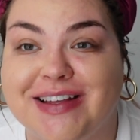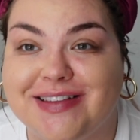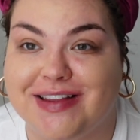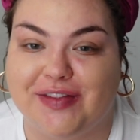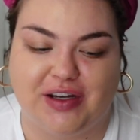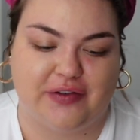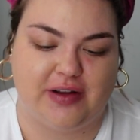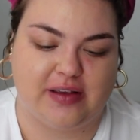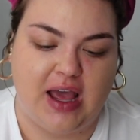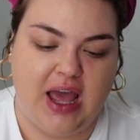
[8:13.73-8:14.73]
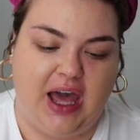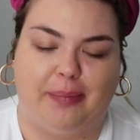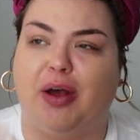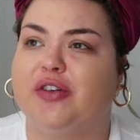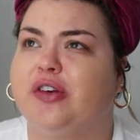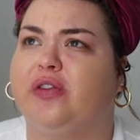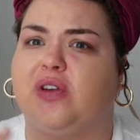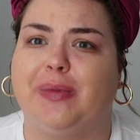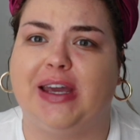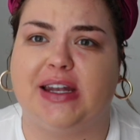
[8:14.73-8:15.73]
can see the difference. I'm also just
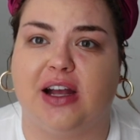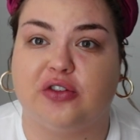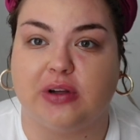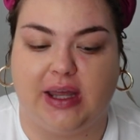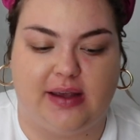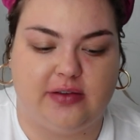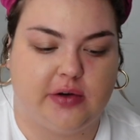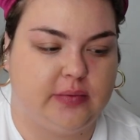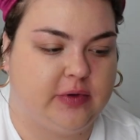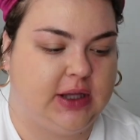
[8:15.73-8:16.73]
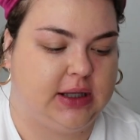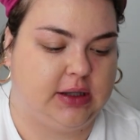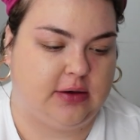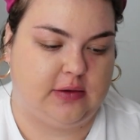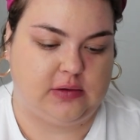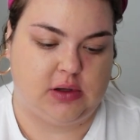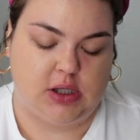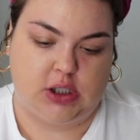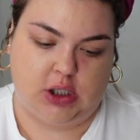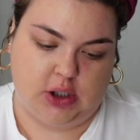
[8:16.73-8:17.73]
filming in natural light, so hopefully it looks
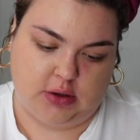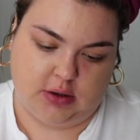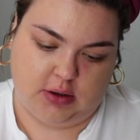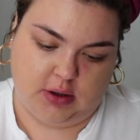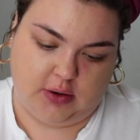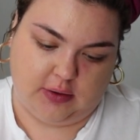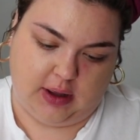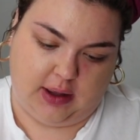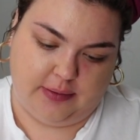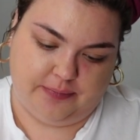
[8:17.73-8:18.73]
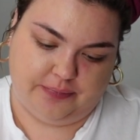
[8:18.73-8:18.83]
okay.